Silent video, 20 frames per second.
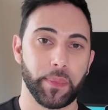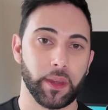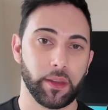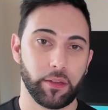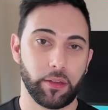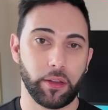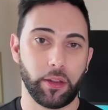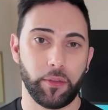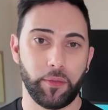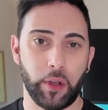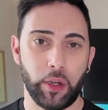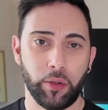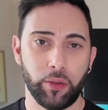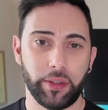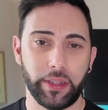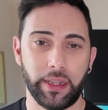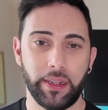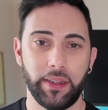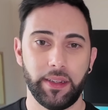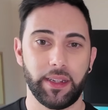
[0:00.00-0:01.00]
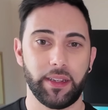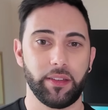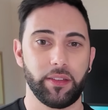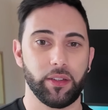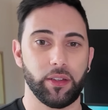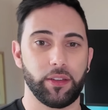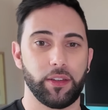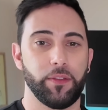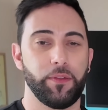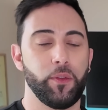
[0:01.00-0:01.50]
So the Vernal standing desk
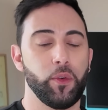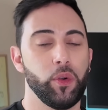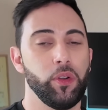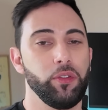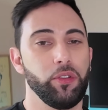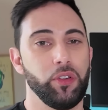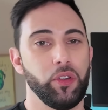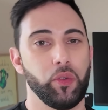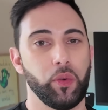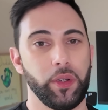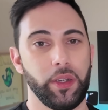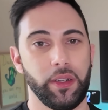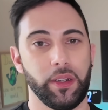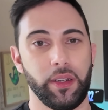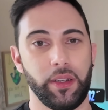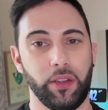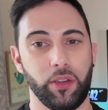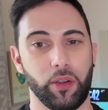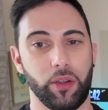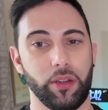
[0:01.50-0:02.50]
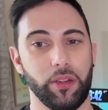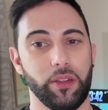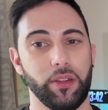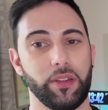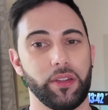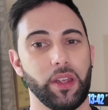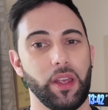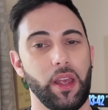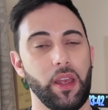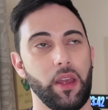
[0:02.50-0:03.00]
starts at
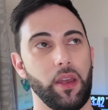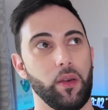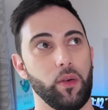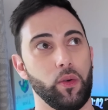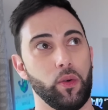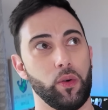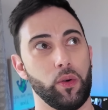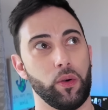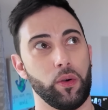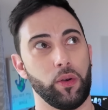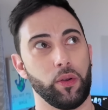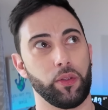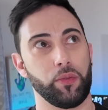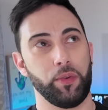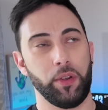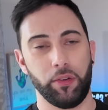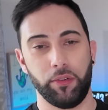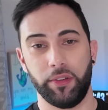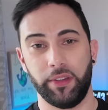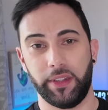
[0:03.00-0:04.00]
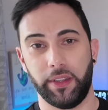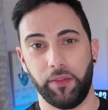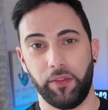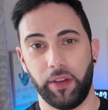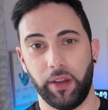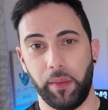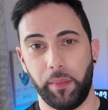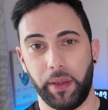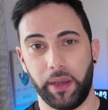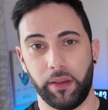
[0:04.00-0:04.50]
$429 or
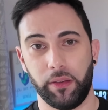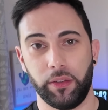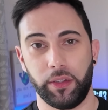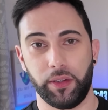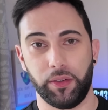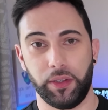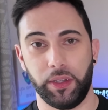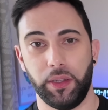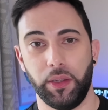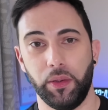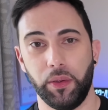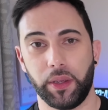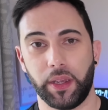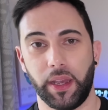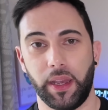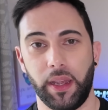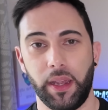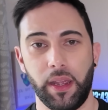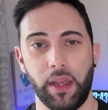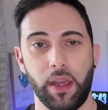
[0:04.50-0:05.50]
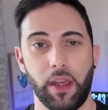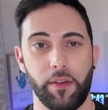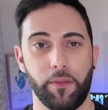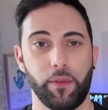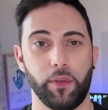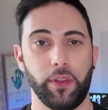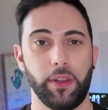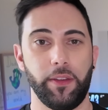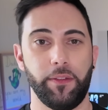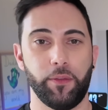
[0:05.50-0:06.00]
£379 here in the UK
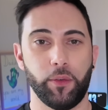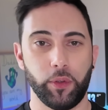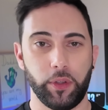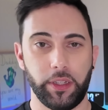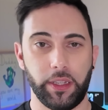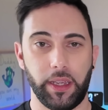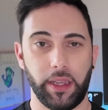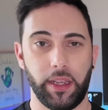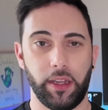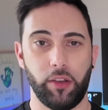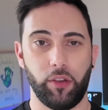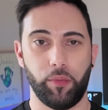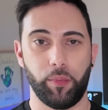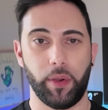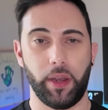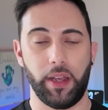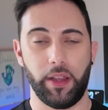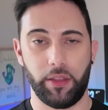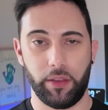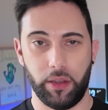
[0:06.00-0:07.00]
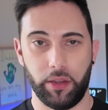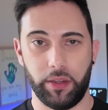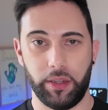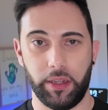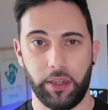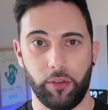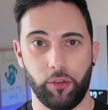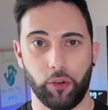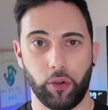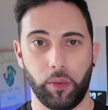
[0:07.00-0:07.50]
for the 48-inch by
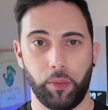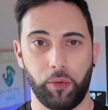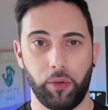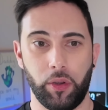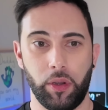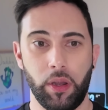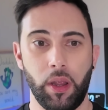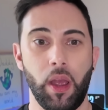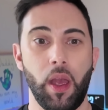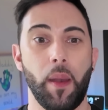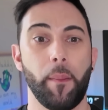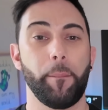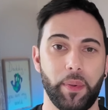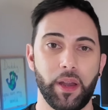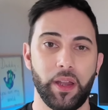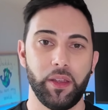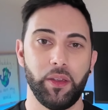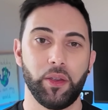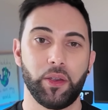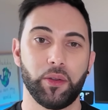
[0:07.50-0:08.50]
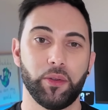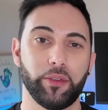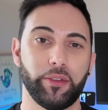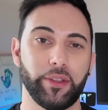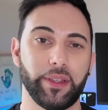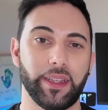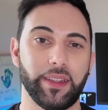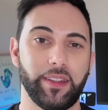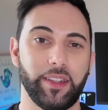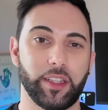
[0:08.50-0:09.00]
30-inch option, but you can also
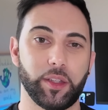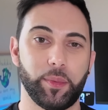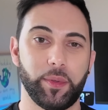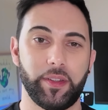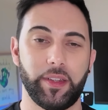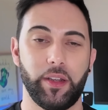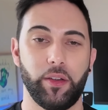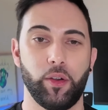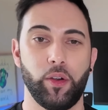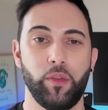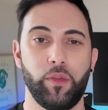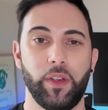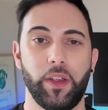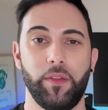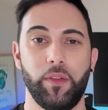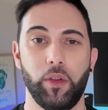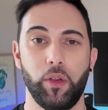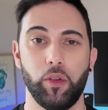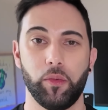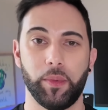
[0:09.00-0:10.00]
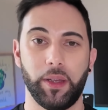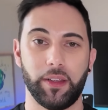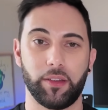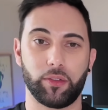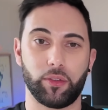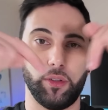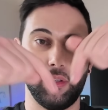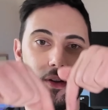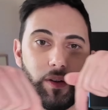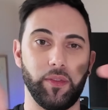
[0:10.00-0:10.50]
get 6% off if you use my
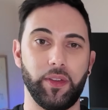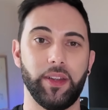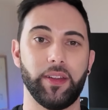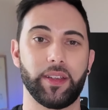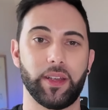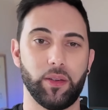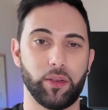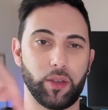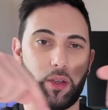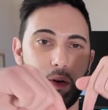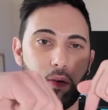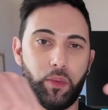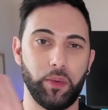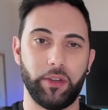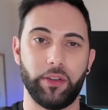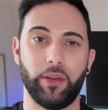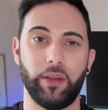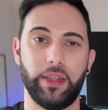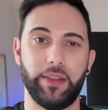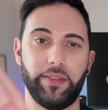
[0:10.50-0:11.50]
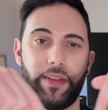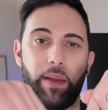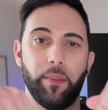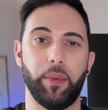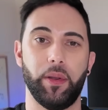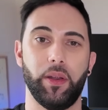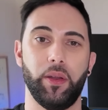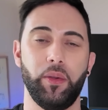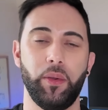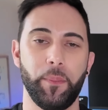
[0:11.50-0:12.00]
exclusive discount code, which I'll leave down
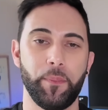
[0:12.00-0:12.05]
below.